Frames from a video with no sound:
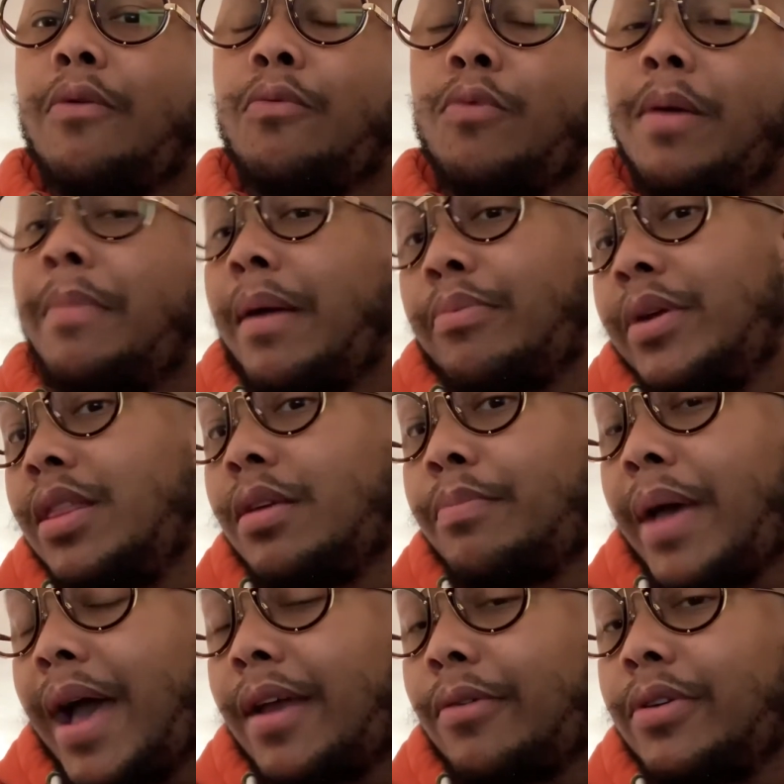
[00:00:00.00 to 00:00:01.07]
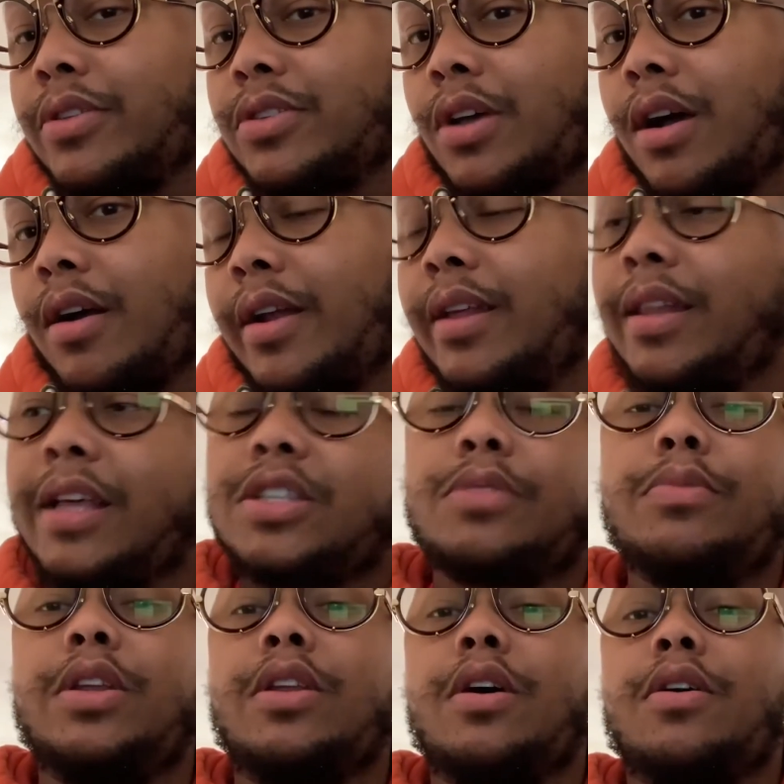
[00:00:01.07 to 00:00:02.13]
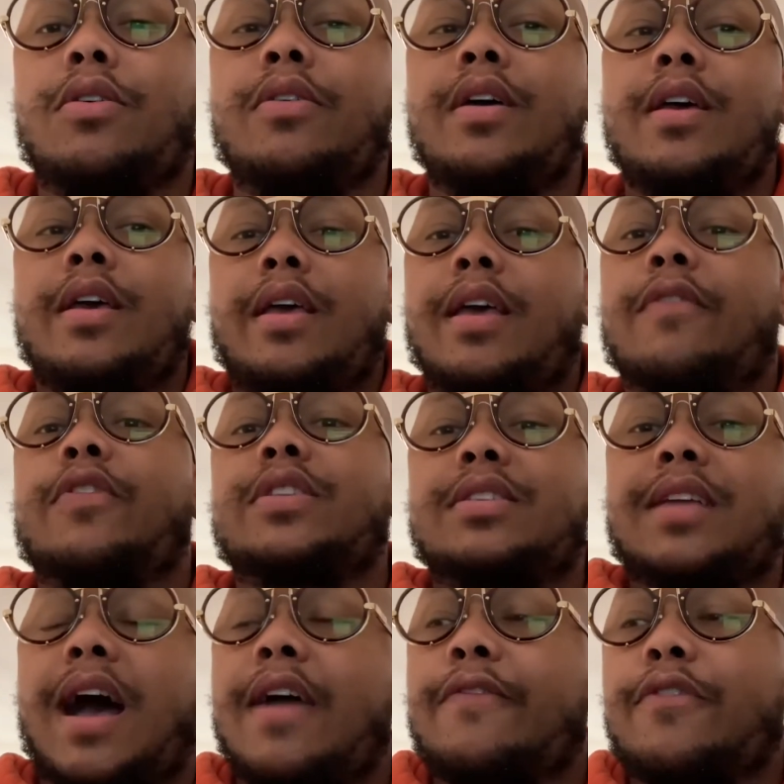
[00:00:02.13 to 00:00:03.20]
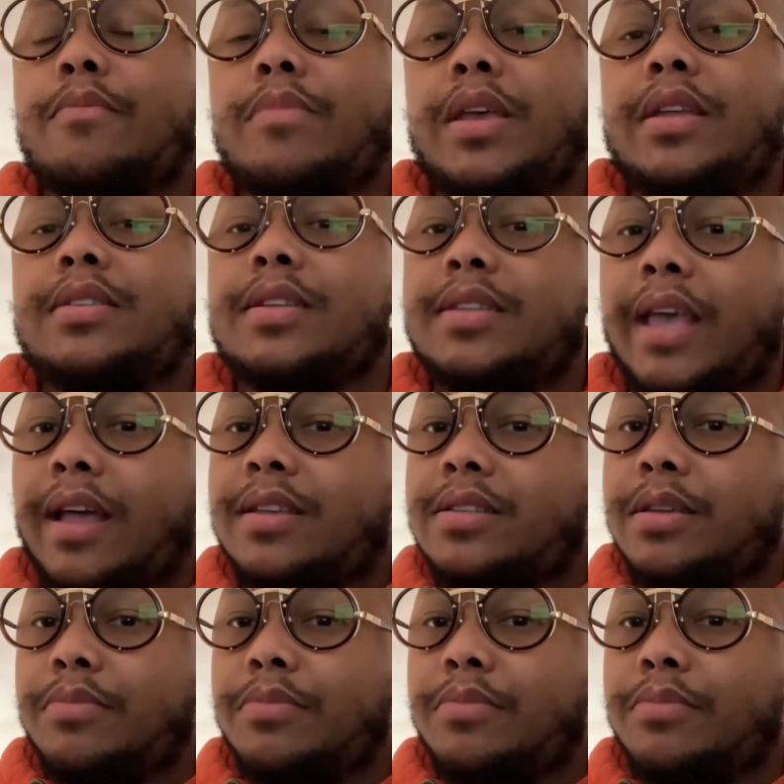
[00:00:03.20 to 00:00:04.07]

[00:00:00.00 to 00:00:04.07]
what my breathing patterns are and it lets me know if it's time for me to take some